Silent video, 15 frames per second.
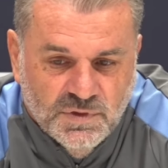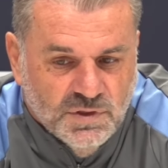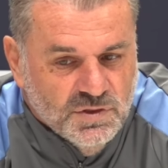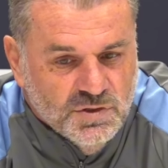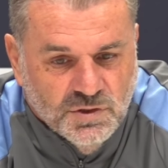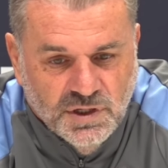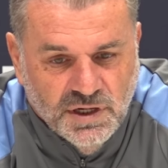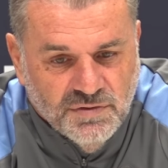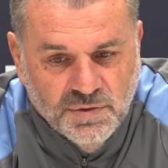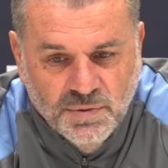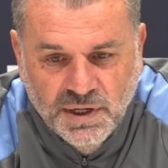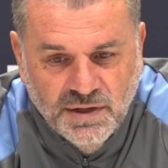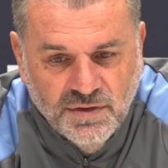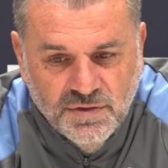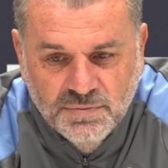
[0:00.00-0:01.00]
enjoyed every
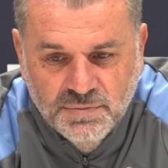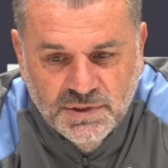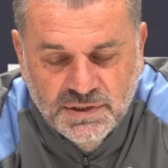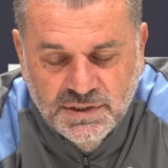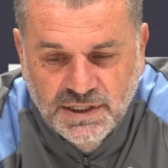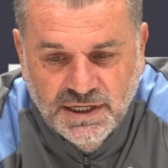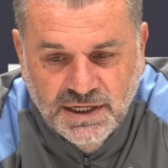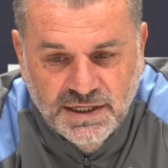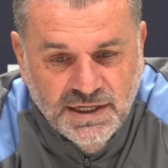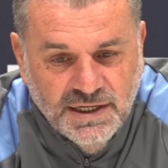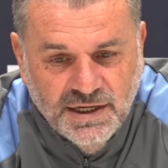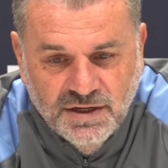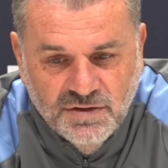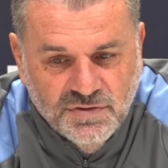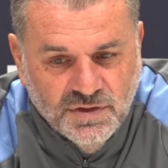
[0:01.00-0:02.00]
one of them. And
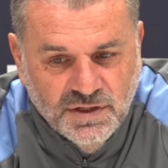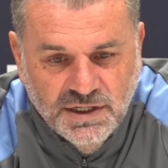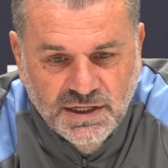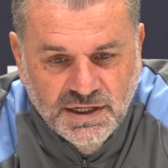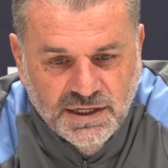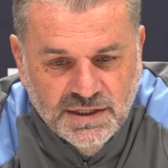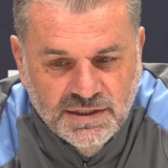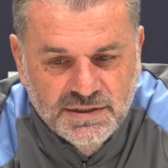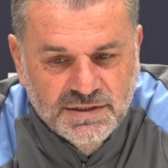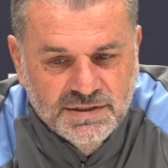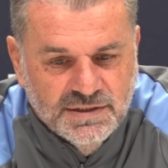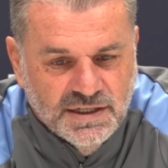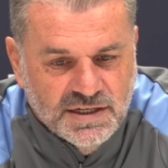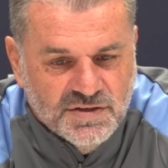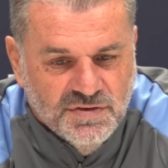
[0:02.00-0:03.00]
hopefully
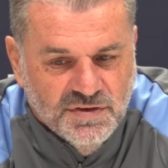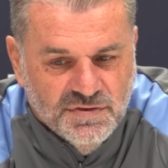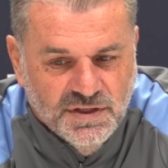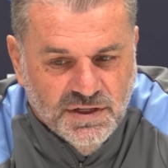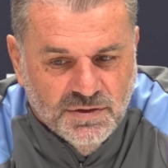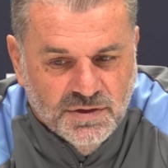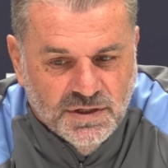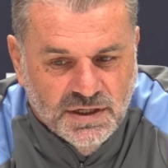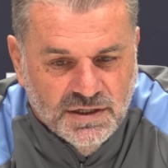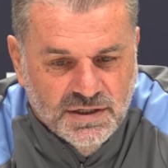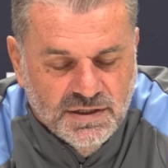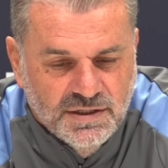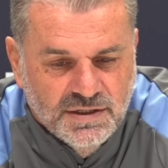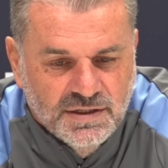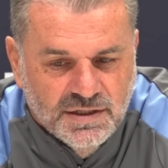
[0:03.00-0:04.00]
next 50 are,
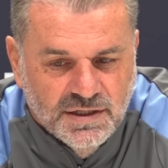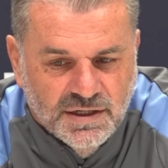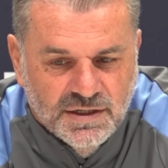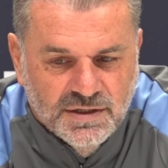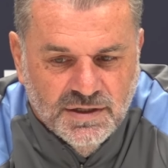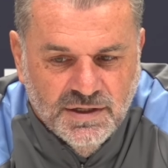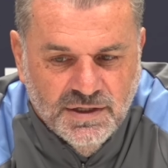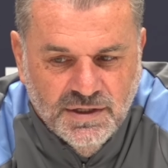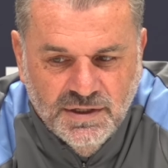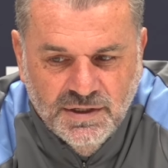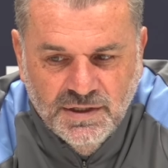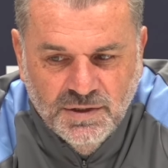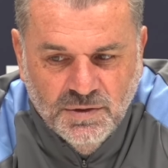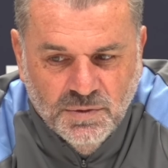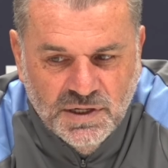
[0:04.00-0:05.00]

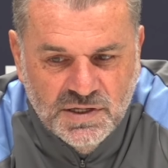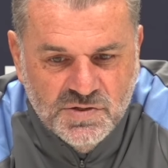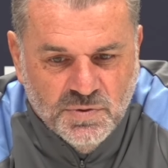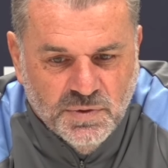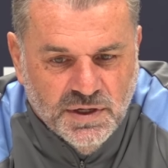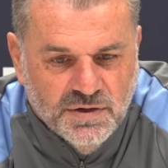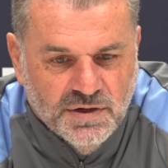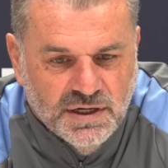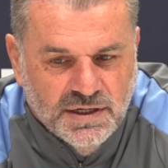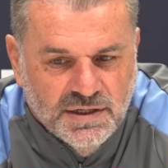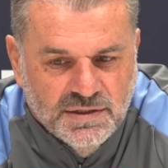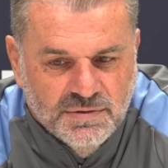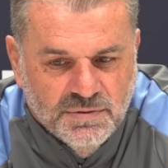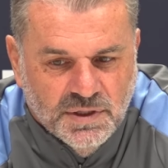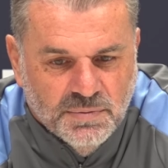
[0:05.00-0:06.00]
ones where
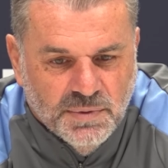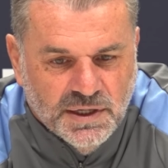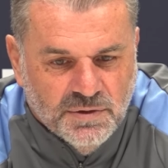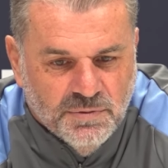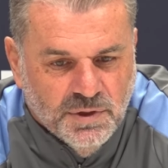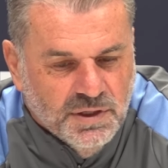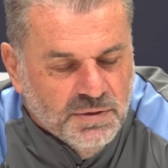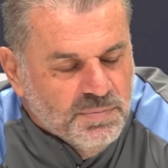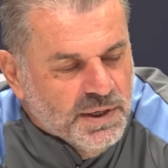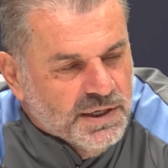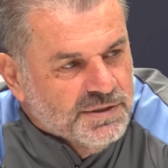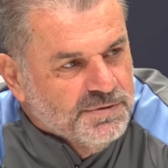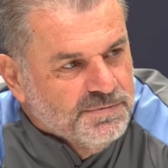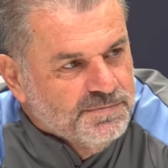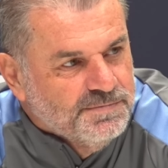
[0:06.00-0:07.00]
we can make a real
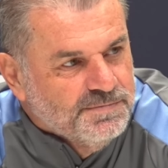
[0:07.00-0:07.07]
impact.